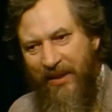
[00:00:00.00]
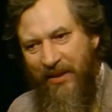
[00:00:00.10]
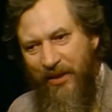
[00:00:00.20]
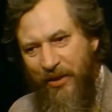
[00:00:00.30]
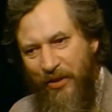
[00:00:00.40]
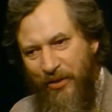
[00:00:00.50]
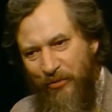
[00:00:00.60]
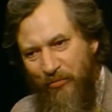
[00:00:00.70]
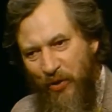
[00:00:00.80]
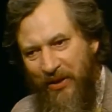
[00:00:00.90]

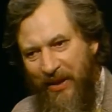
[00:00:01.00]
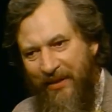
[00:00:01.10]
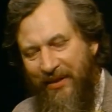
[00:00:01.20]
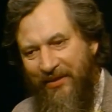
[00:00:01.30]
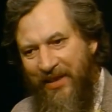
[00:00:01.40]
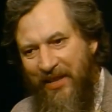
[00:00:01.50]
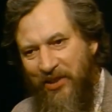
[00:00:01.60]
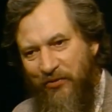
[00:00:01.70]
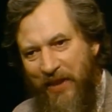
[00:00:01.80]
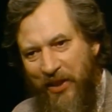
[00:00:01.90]
Muktananda's case
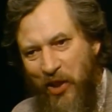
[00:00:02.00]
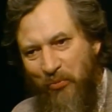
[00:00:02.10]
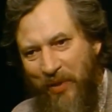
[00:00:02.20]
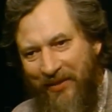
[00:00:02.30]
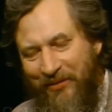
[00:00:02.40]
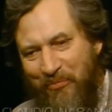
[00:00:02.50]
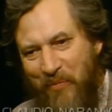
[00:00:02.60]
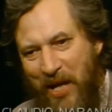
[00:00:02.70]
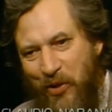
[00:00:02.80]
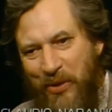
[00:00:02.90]
is very complex.
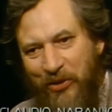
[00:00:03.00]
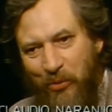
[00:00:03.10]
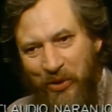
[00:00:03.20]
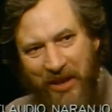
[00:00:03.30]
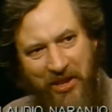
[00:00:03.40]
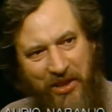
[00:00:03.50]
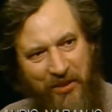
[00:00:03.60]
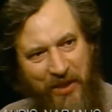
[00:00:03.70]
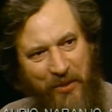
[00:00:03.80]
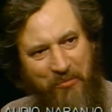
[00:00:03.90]
My own interpretation
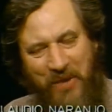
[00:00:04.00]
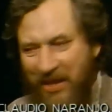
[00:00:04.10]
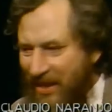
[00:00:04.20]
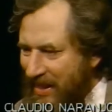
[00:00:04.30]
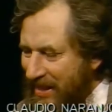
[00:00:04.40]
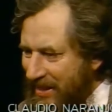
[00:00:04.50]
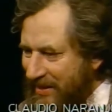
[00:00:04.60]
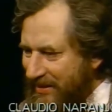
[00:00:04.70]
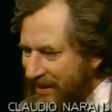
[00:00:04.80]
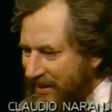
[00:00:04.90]
of him
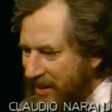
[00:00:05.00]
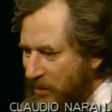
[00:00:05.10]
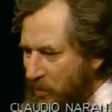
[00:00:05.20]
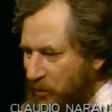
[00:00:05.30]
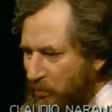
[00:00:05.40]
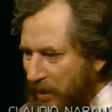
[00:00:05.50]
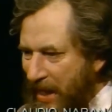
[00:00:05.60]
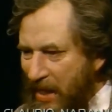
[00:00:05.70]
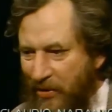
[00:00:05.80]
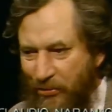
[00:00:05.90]
is that he was
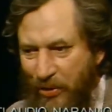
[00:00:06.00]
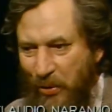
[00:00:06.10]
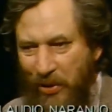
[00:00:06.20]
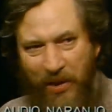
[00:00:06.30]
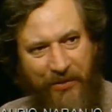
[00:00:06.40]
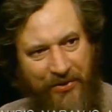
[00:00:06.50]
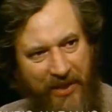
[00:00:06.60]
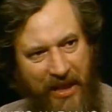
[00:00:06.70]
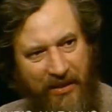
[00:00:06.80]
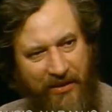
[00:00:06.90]
playing the role of a
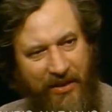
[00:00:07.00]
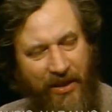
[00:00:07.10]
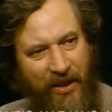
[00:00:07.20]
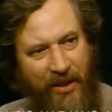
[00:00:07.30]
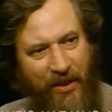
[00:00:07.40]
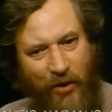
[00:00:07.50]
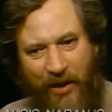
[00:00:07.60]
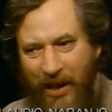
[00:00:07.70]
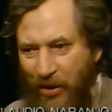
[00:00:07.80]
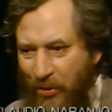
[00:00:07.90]
saint
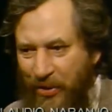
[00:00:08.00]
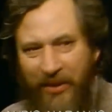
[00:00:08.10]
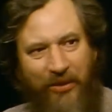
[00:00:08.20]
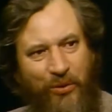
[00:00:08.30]
according to